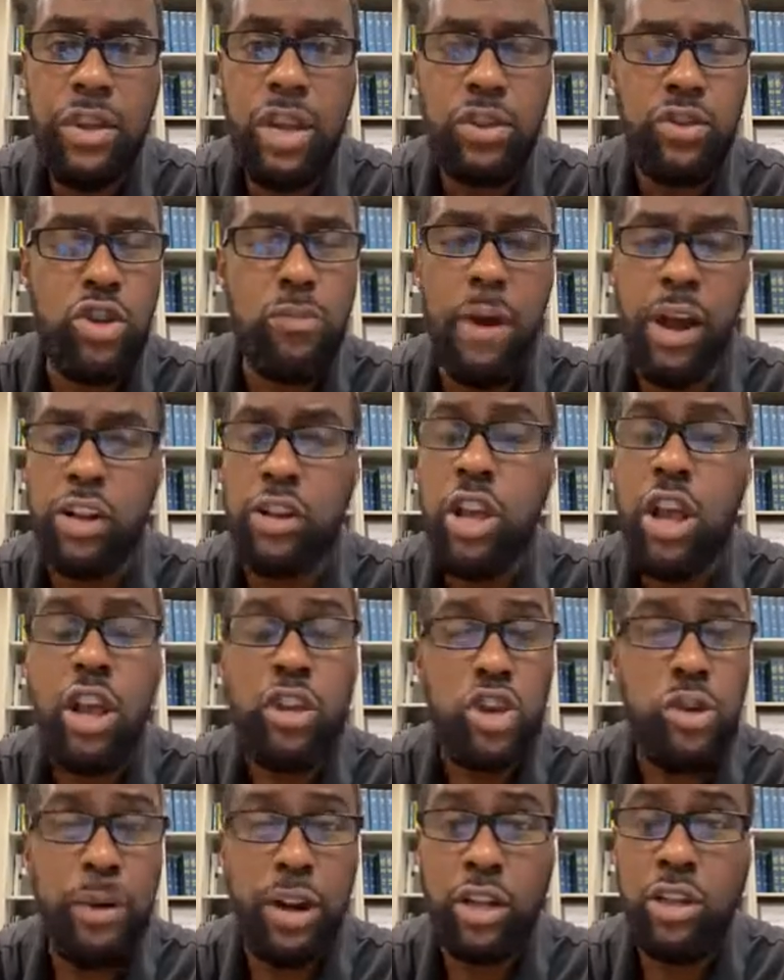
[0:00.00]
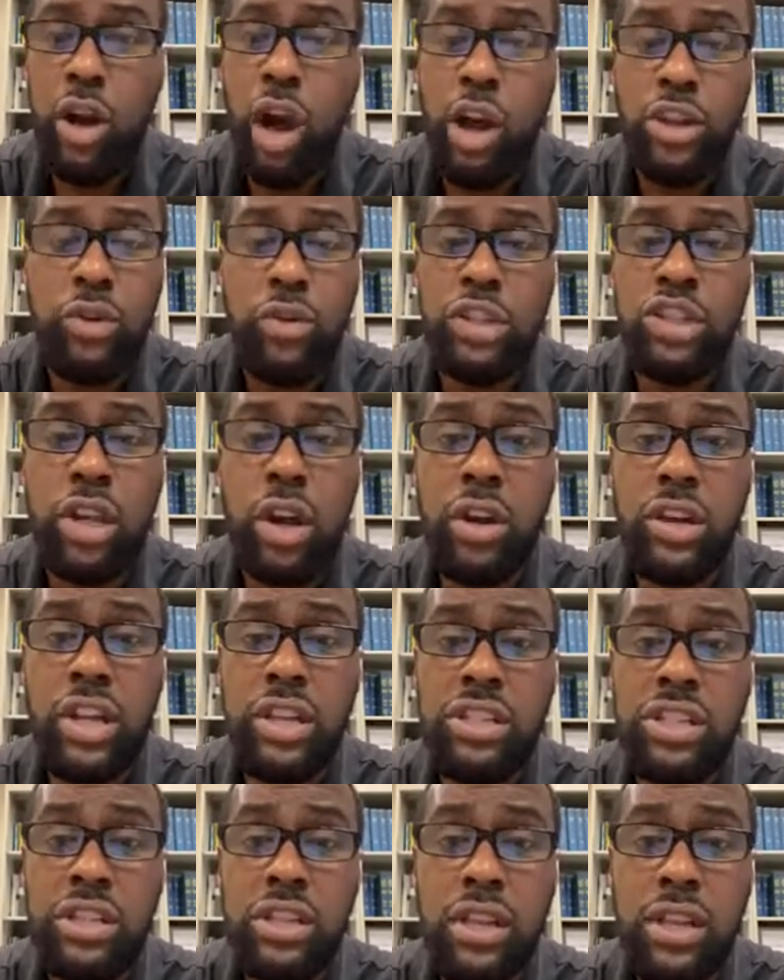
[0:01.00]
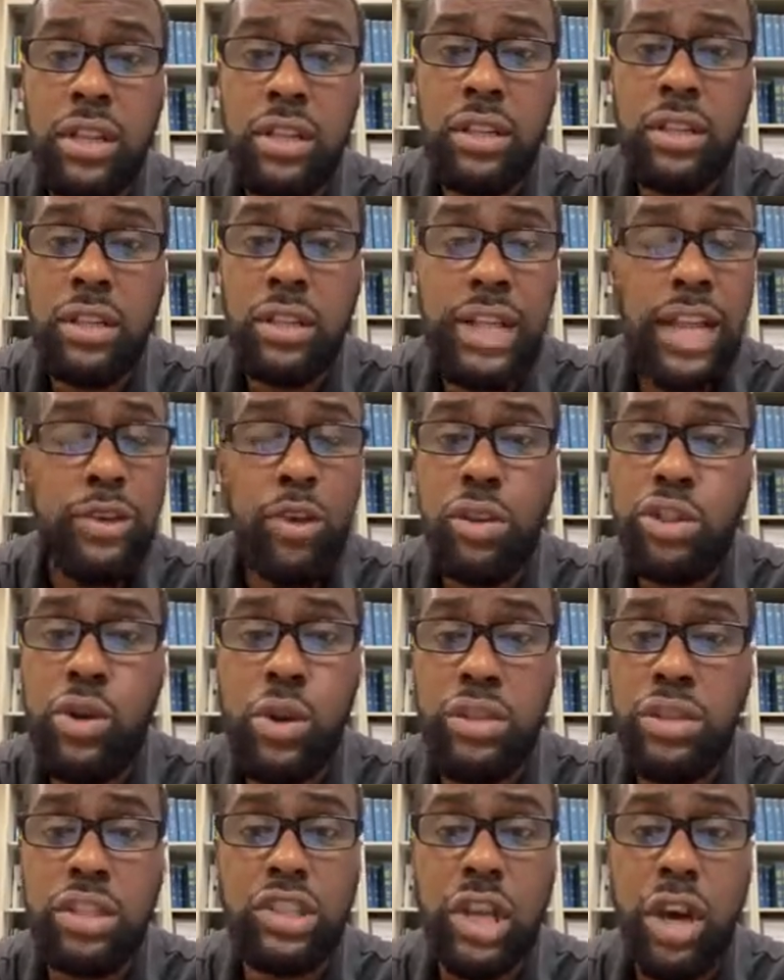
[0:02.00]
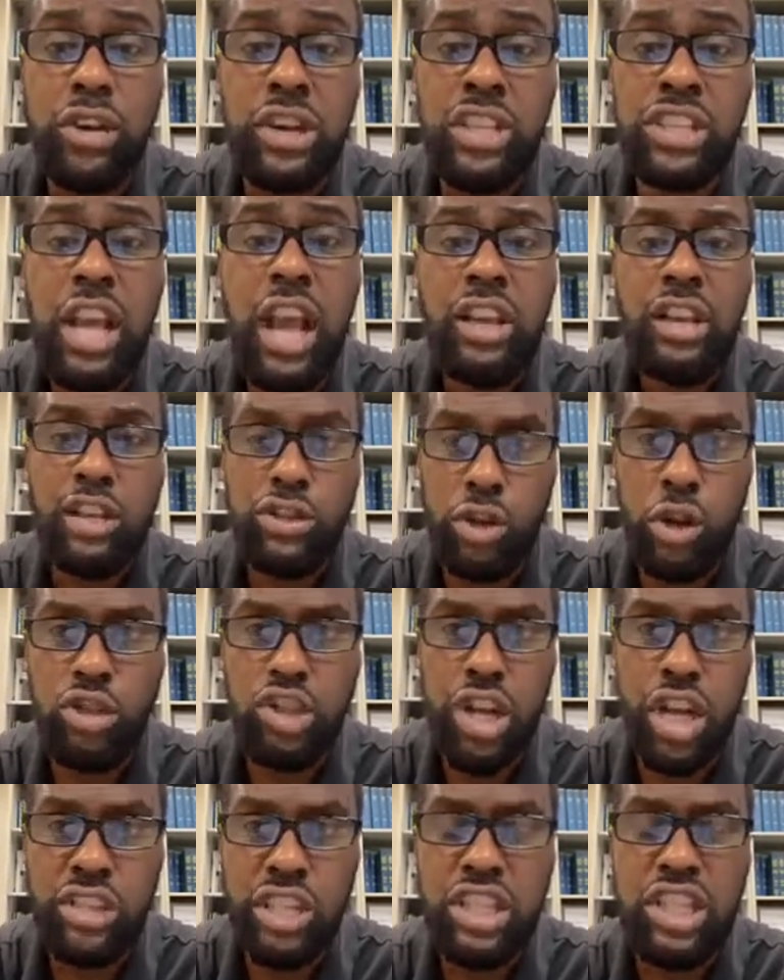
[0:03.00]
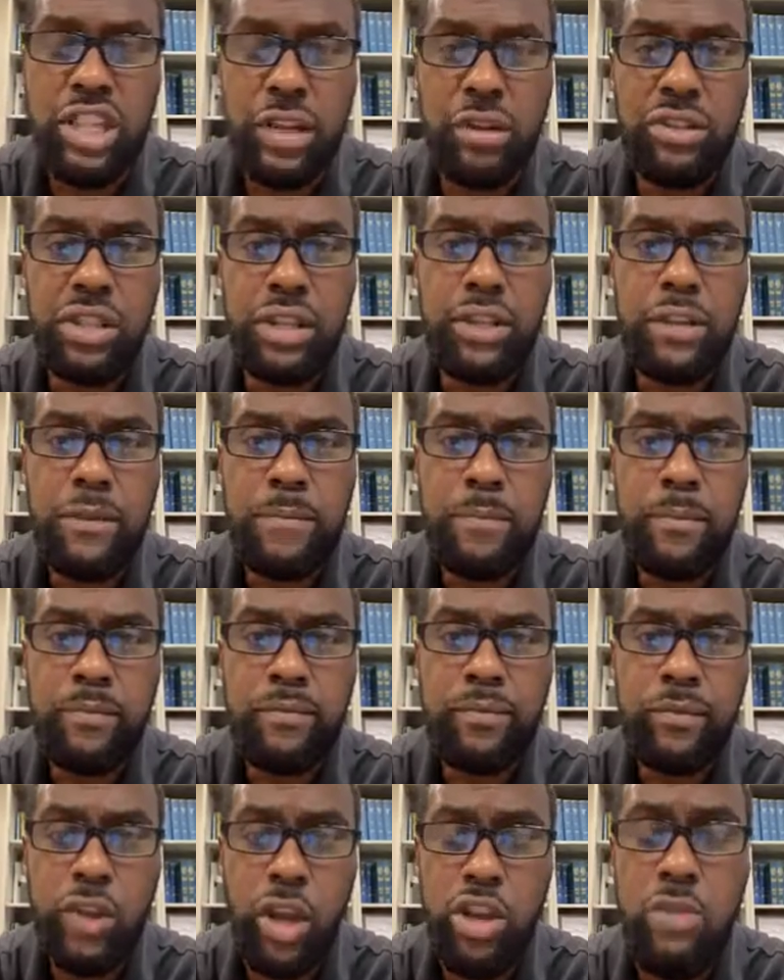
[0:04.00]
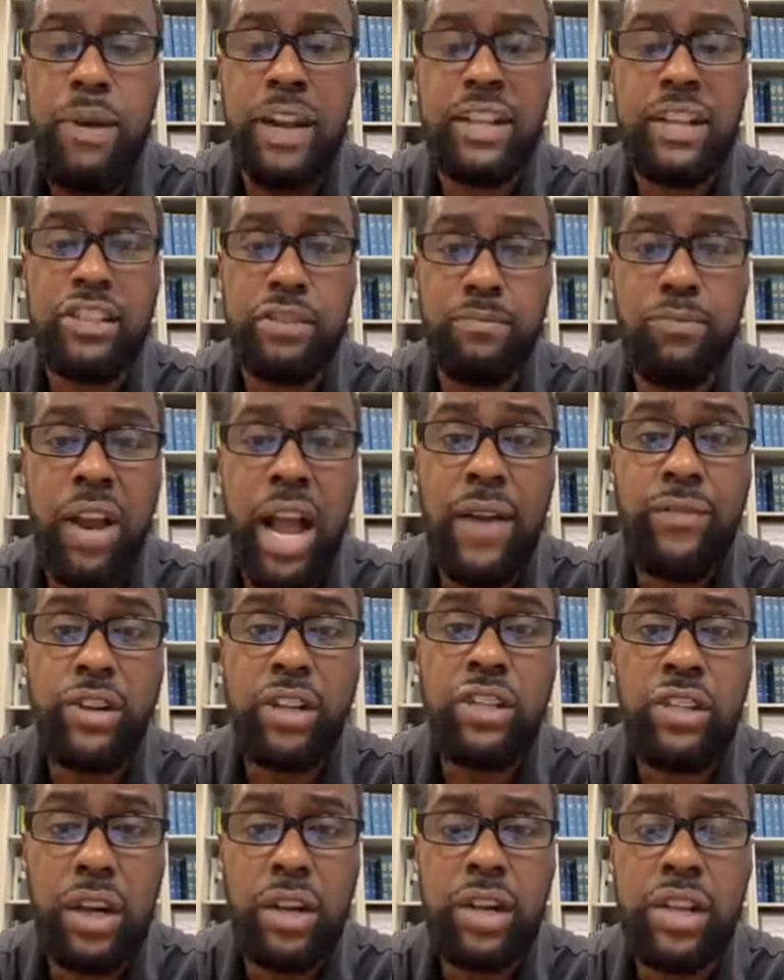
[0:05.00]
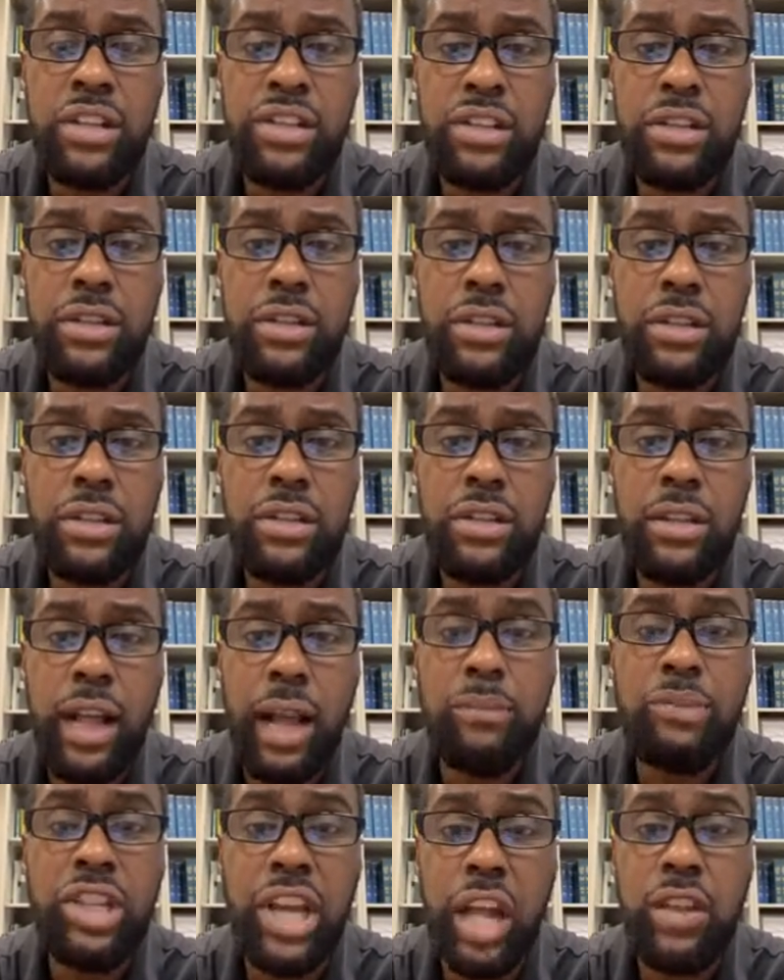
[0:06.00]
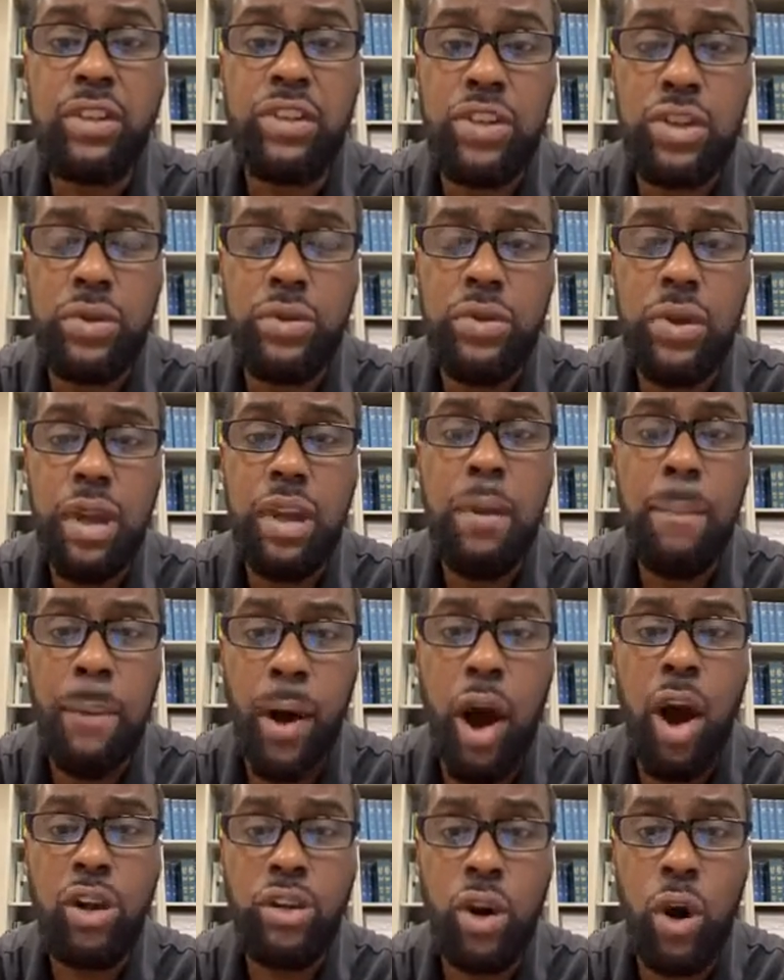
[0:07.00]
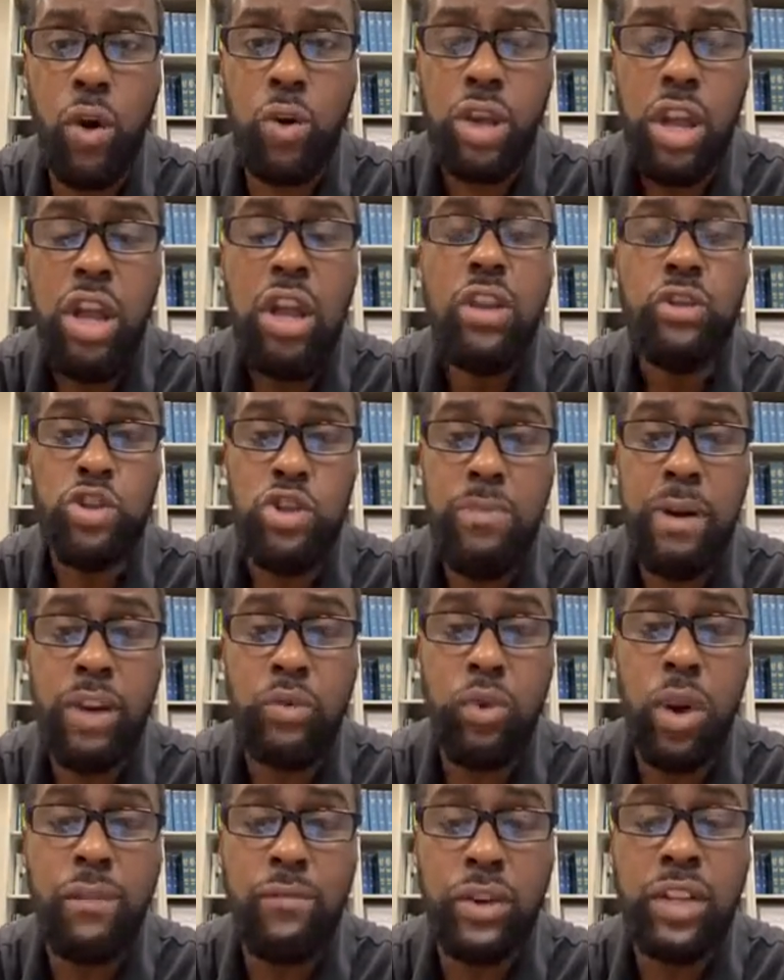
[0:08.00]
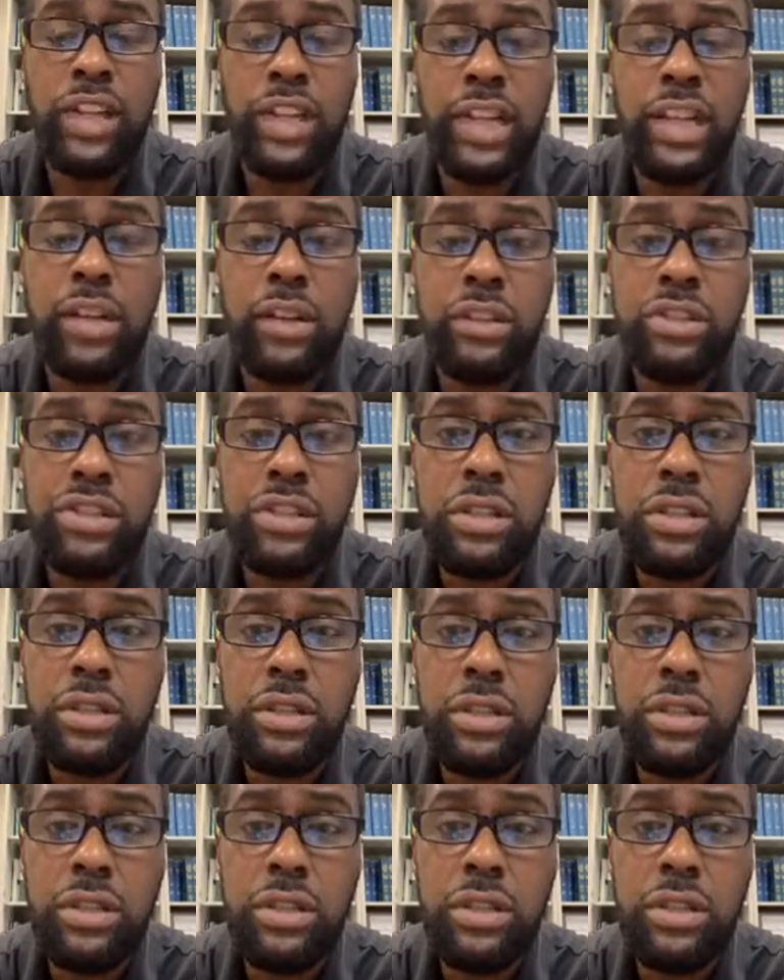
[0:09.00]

You better call your attorneys, not those union attorneys, because they're just as guilty. No, you better get some private attorneys. I'm telling you, Paul Koch, you better run for the hills.